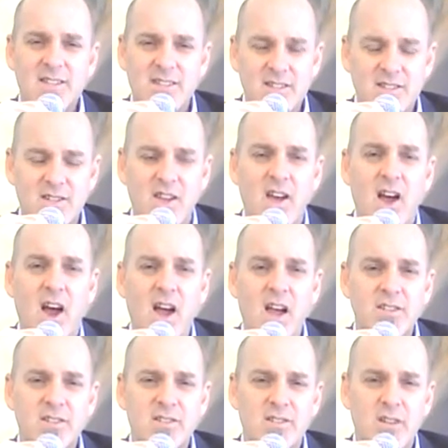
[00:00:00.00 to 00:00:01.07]
This is
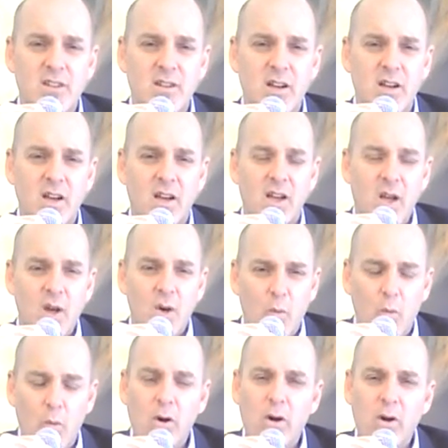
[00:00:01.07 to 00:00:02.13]
God's uh,
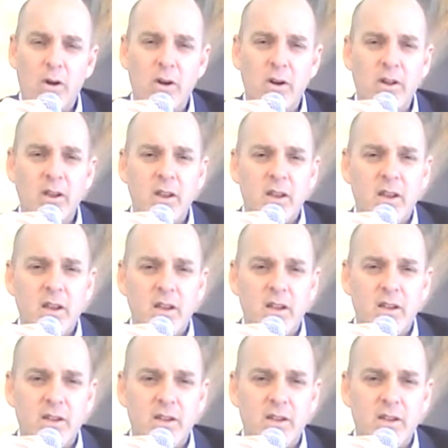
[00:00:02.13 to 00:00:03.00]
word